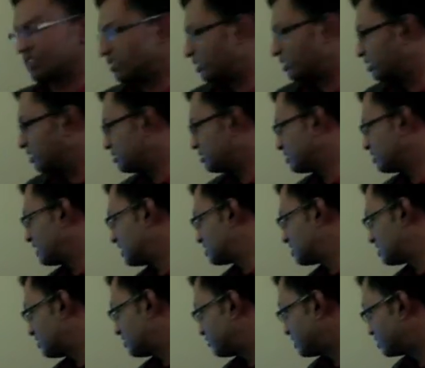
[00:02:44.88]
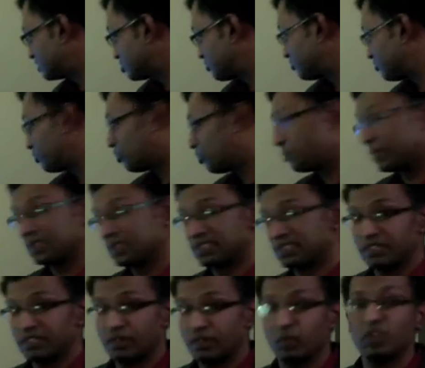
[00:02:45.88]
there is a difference of 4%,
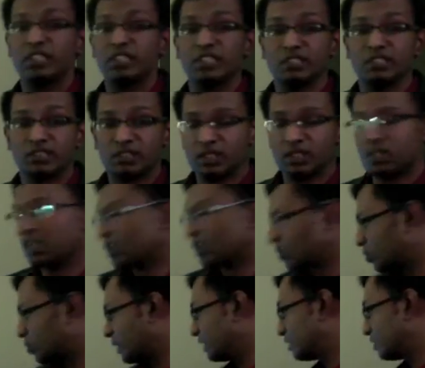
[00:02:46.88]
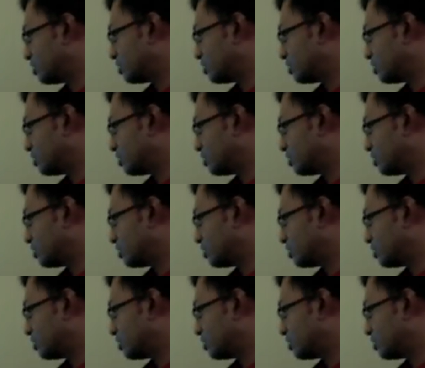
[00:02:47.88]
which is quite good.